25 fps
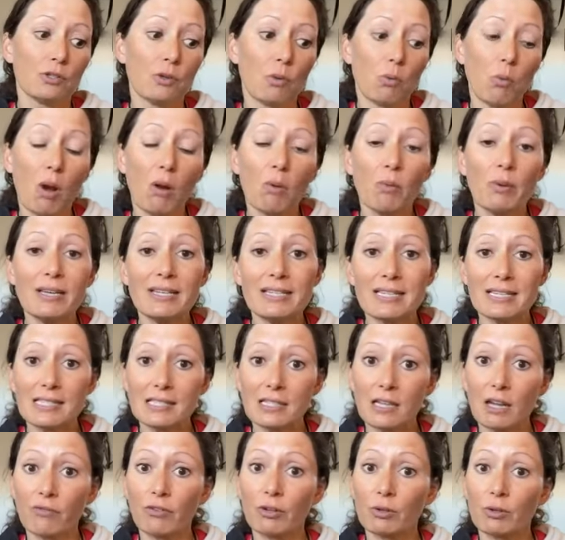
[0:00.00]
So what we
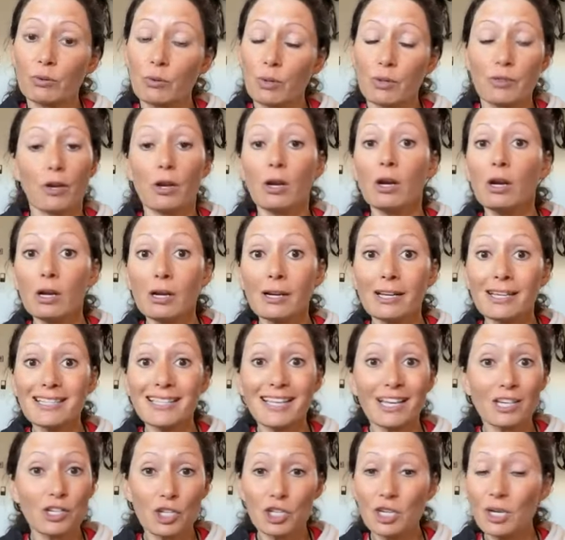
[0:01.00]
discovered with her
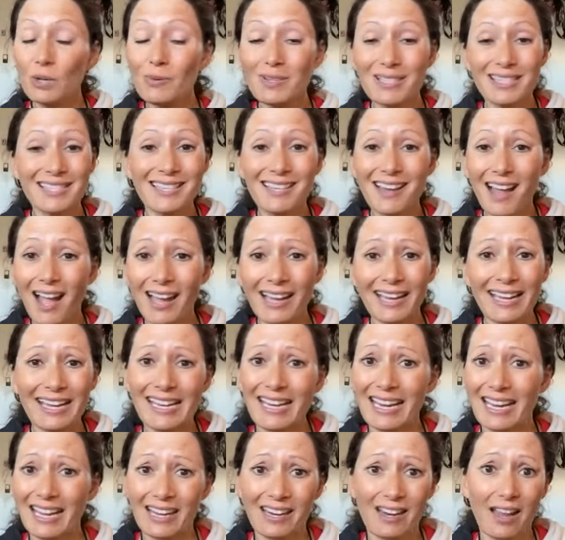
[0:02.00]
is that she was not
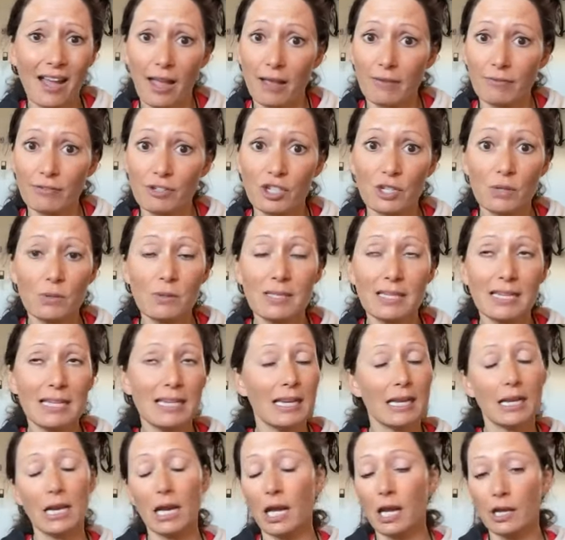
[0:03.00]
eating enough. She was
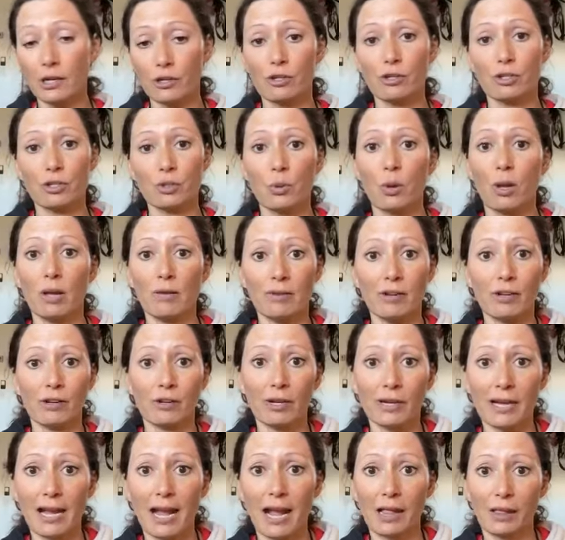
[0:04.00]
eating under
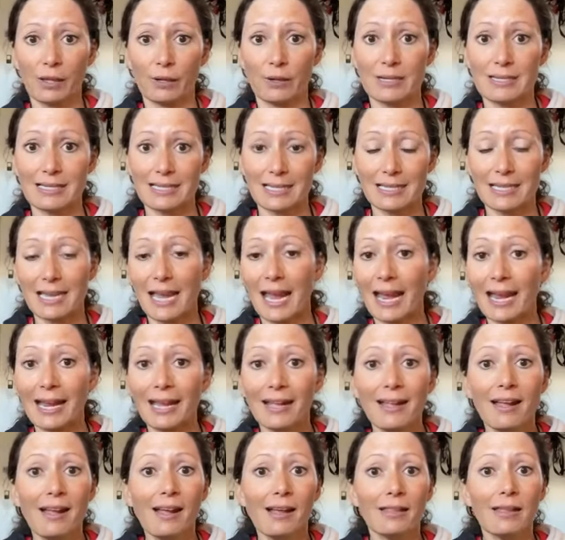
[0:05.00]
1200 calories a
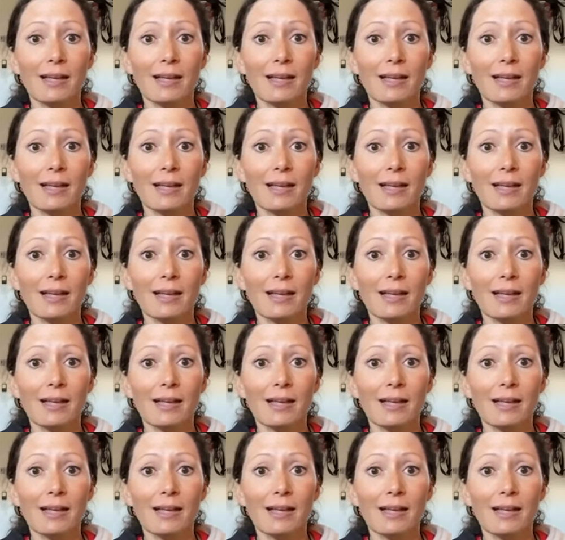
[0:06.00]
day.